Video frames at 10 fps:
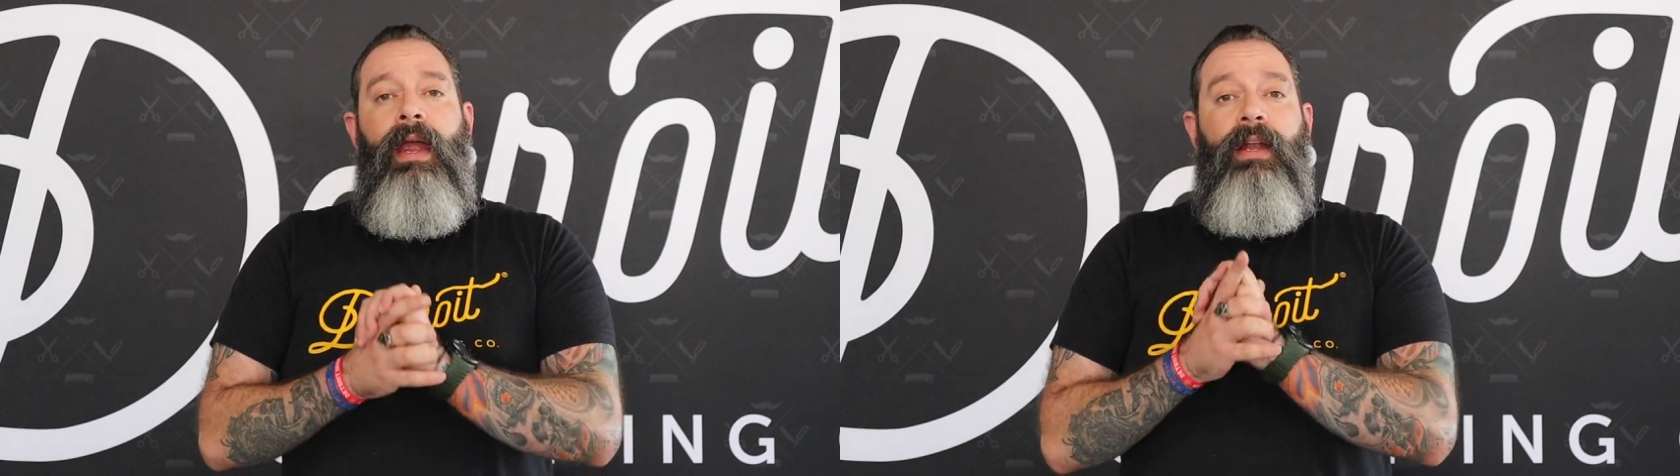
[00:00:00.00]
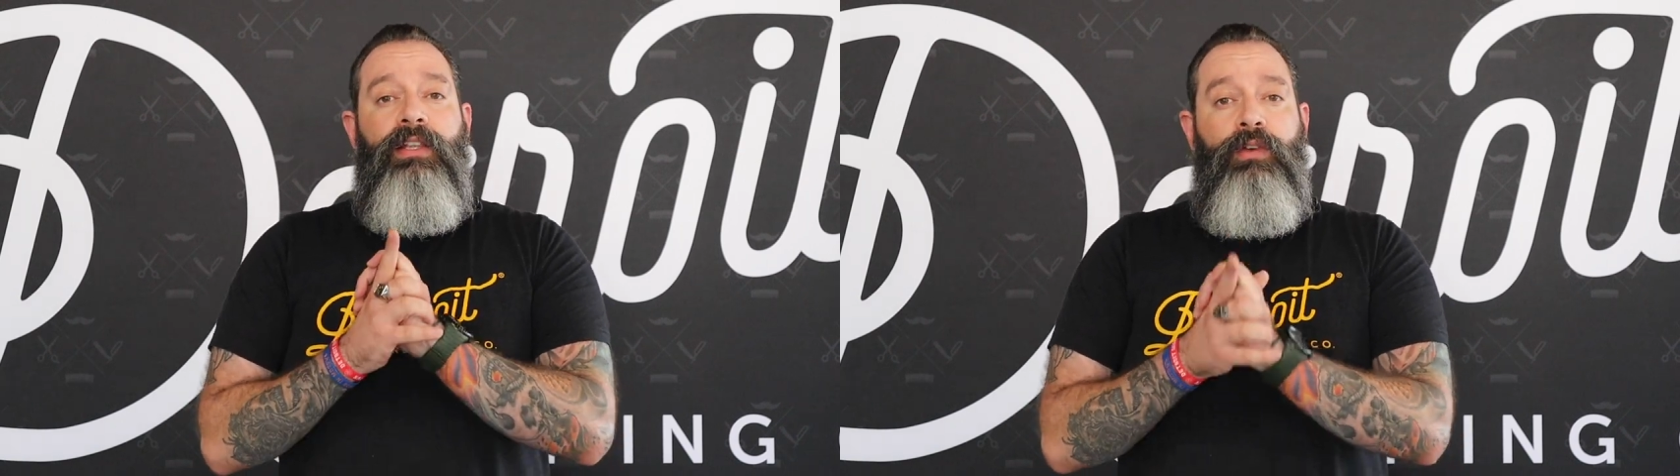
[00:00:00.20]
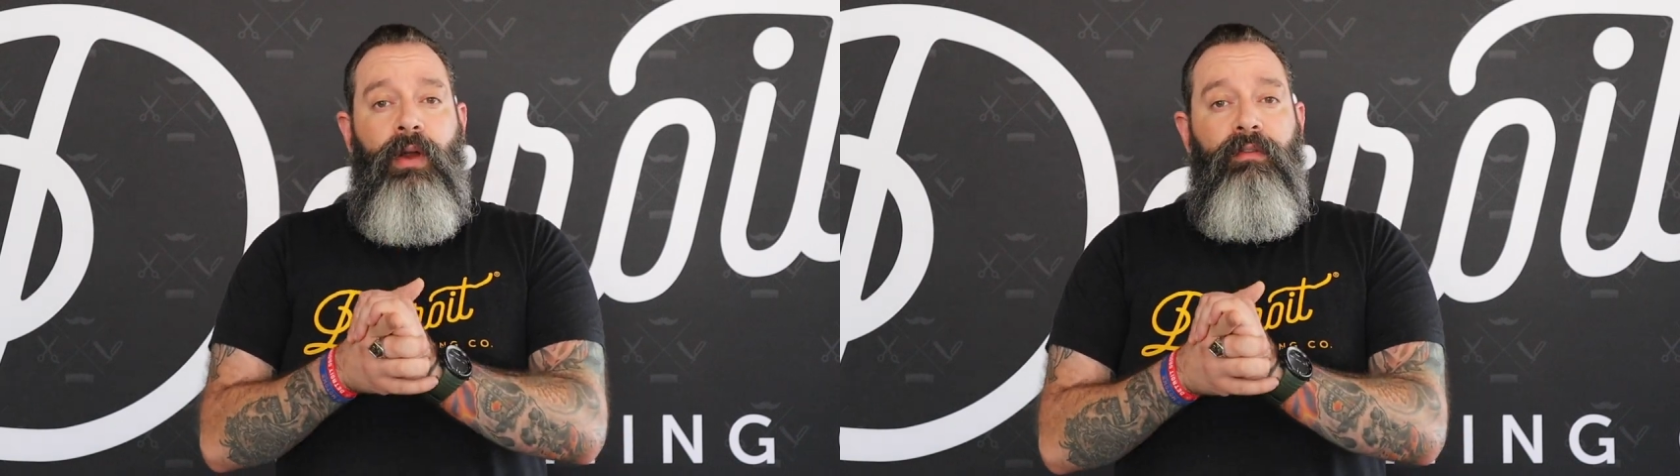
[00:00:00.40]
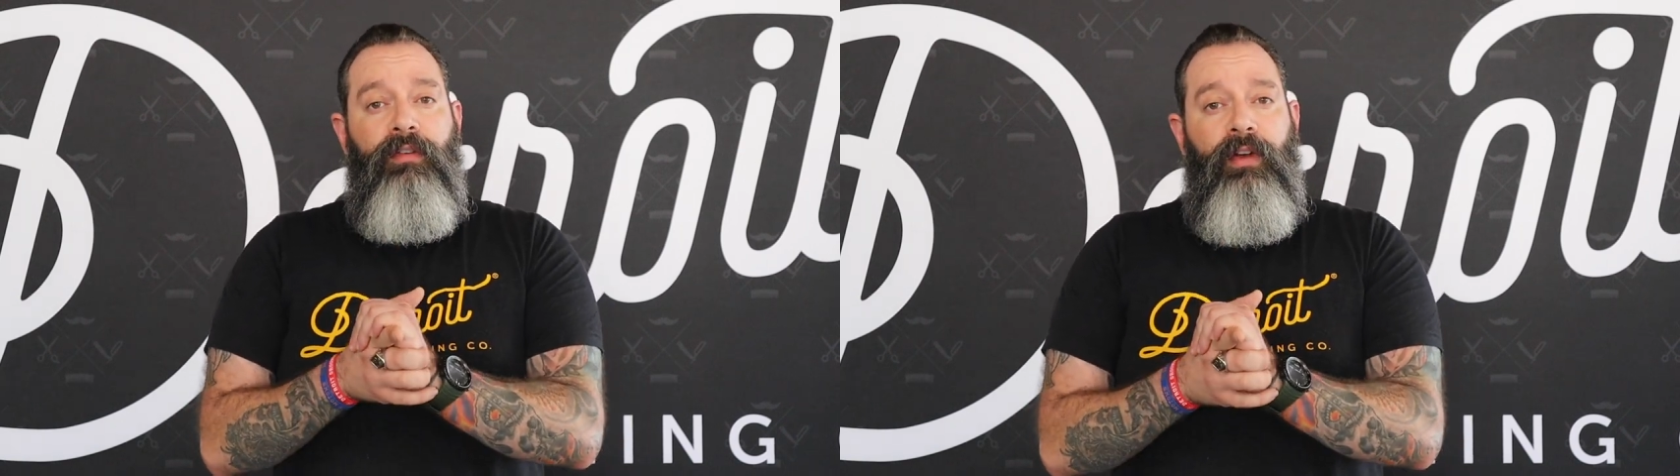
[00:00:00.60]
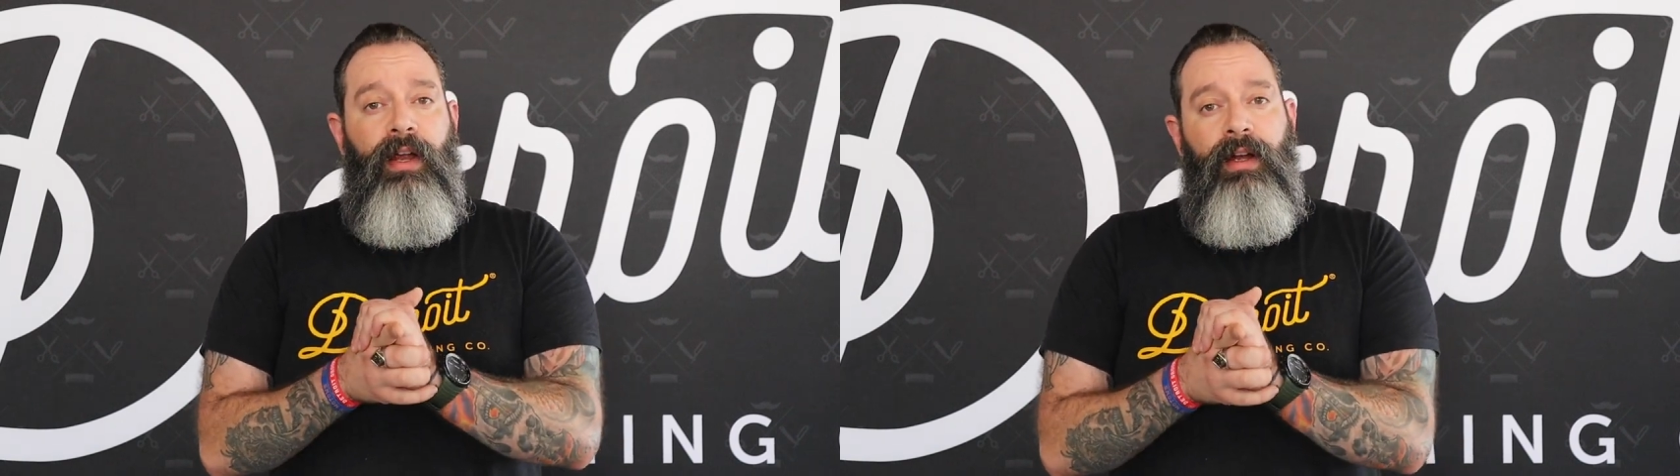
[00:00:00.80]
and it's great
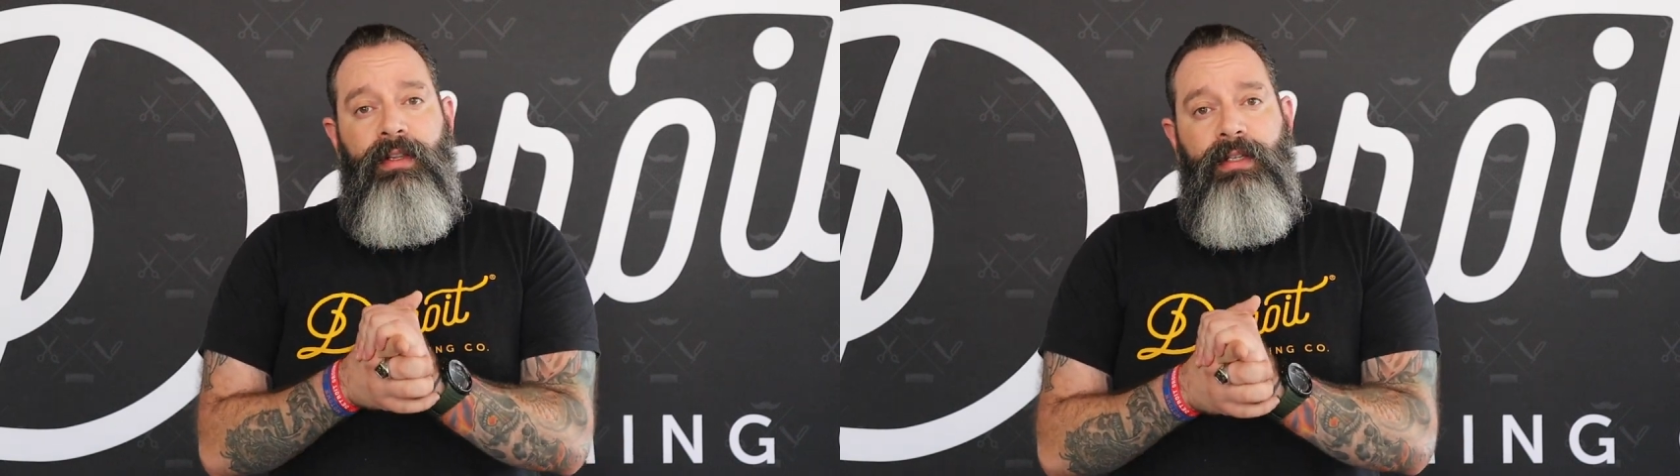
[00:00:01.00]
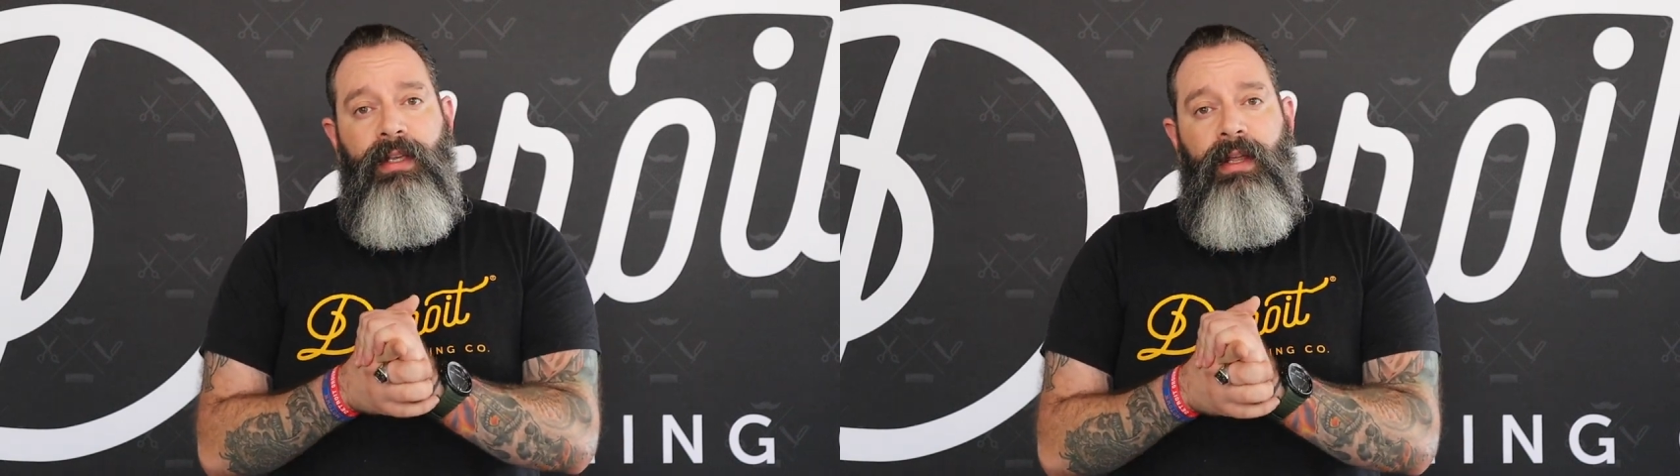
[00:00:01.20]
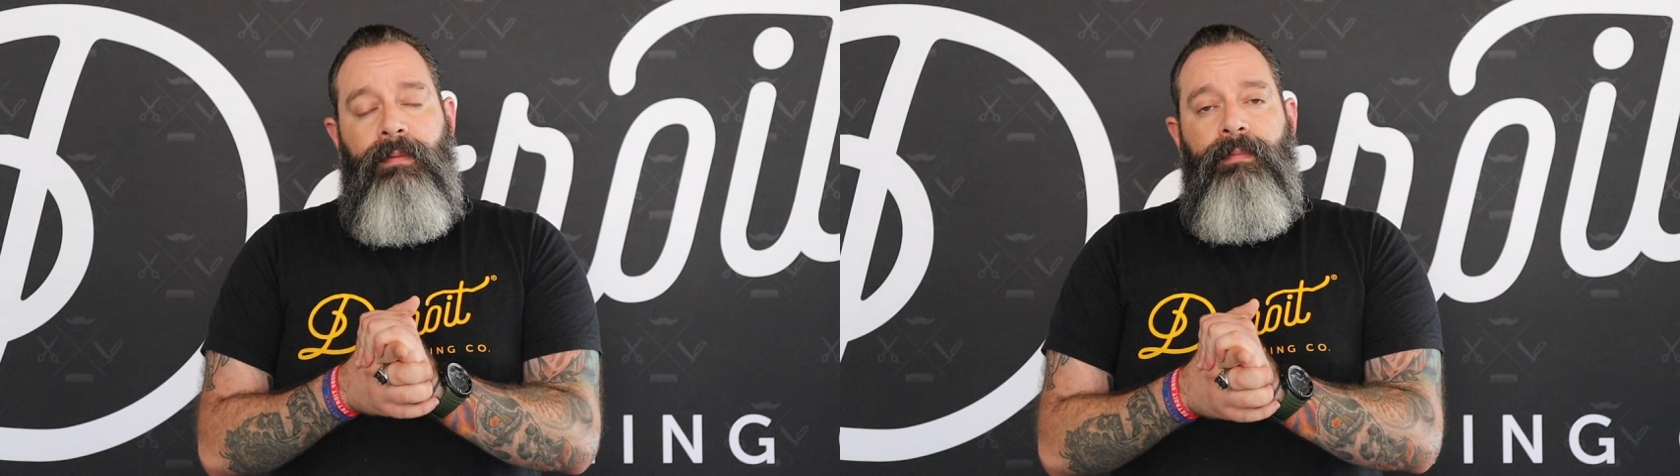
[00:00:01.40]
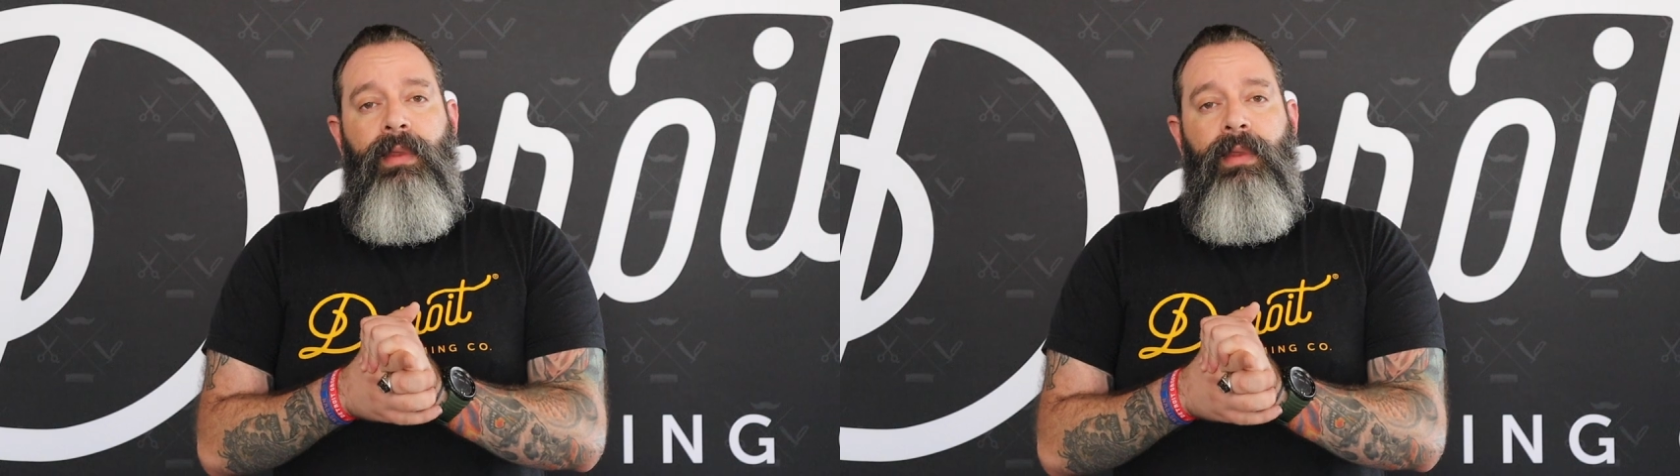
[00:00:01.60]
for your hair and skin.